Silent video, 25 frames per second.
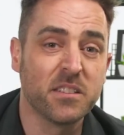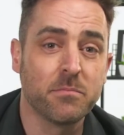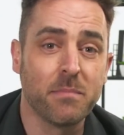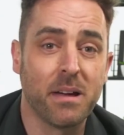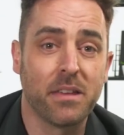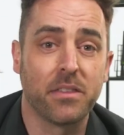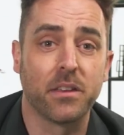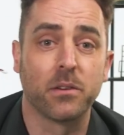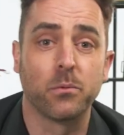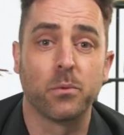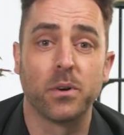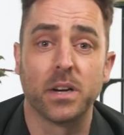
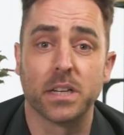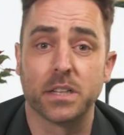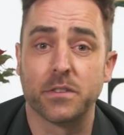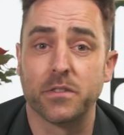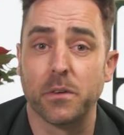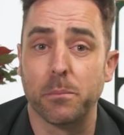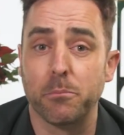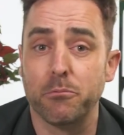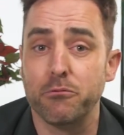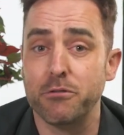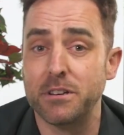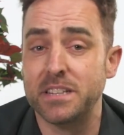method works
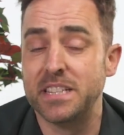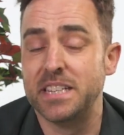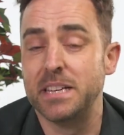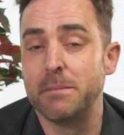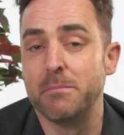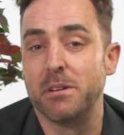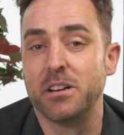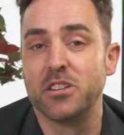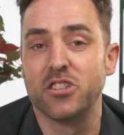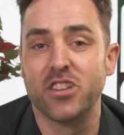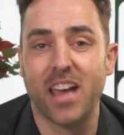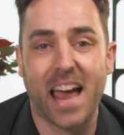for pretty
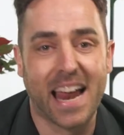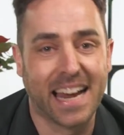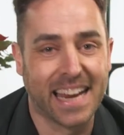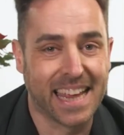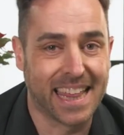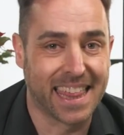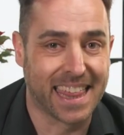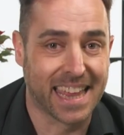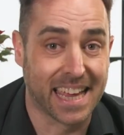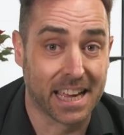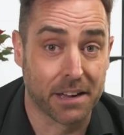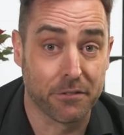much
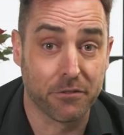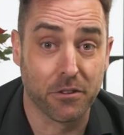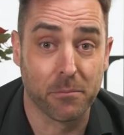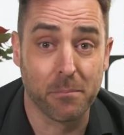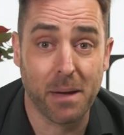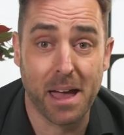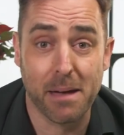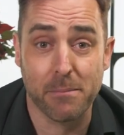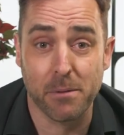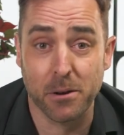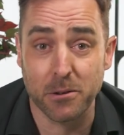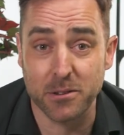anything from
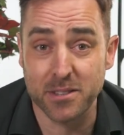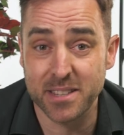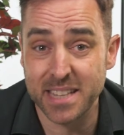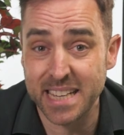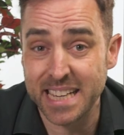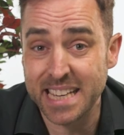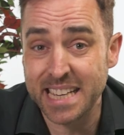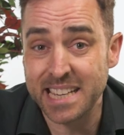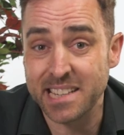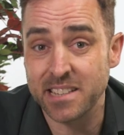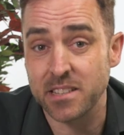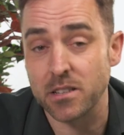
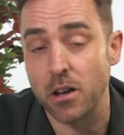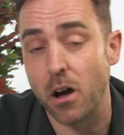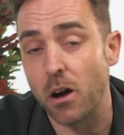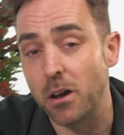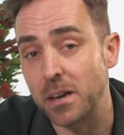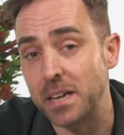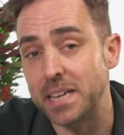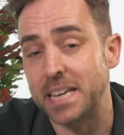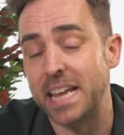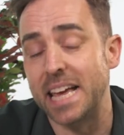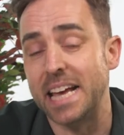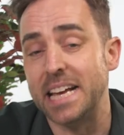MOTs to
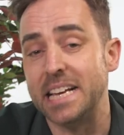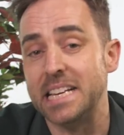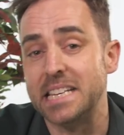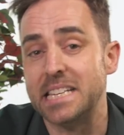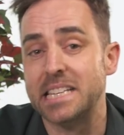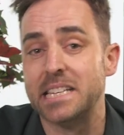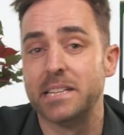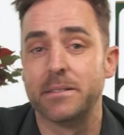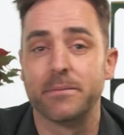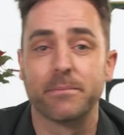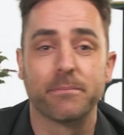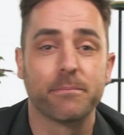
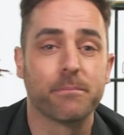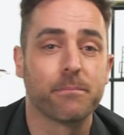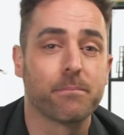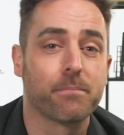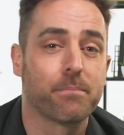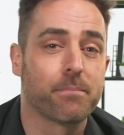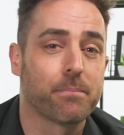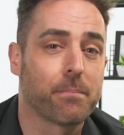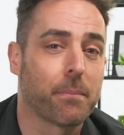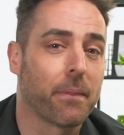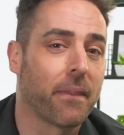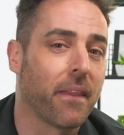holidays.
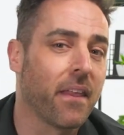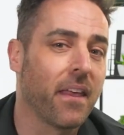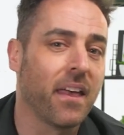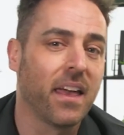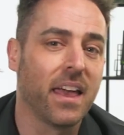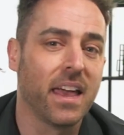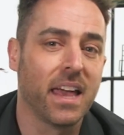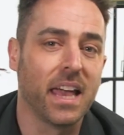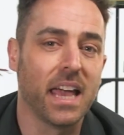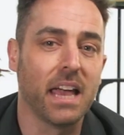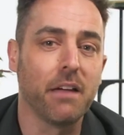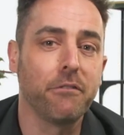
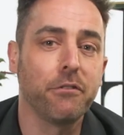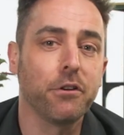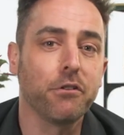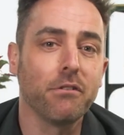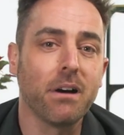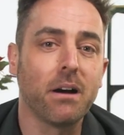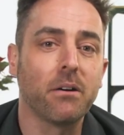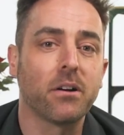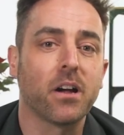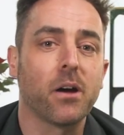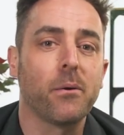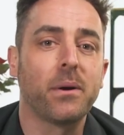If your
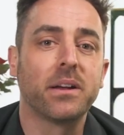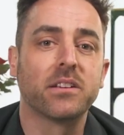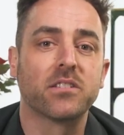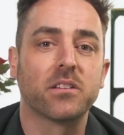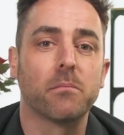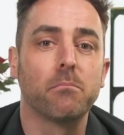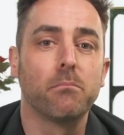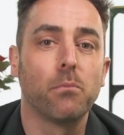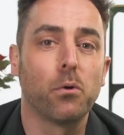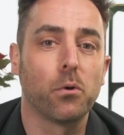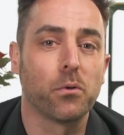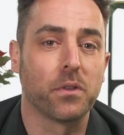outgoings are
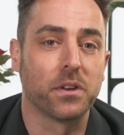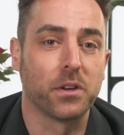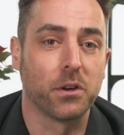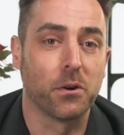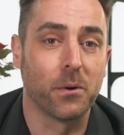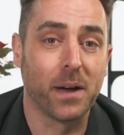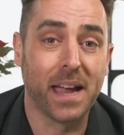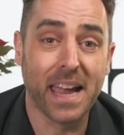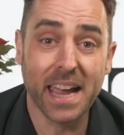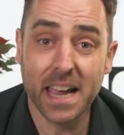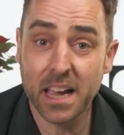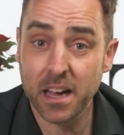more than
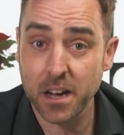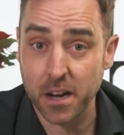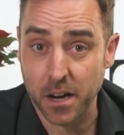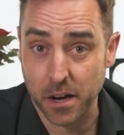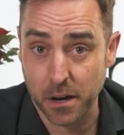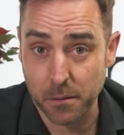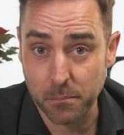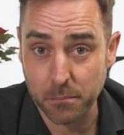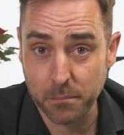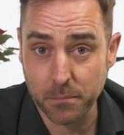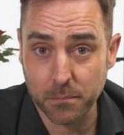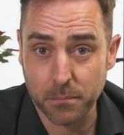your
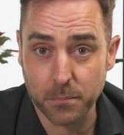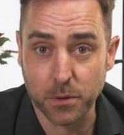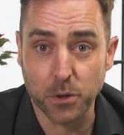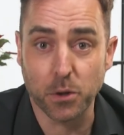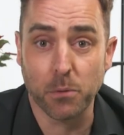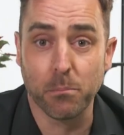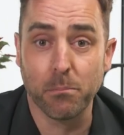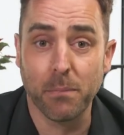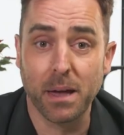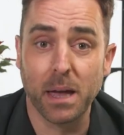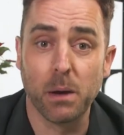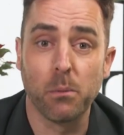income, you
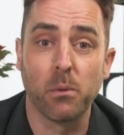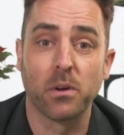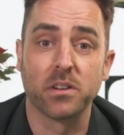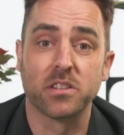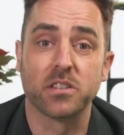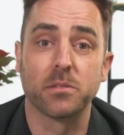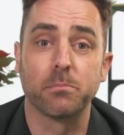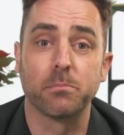may want to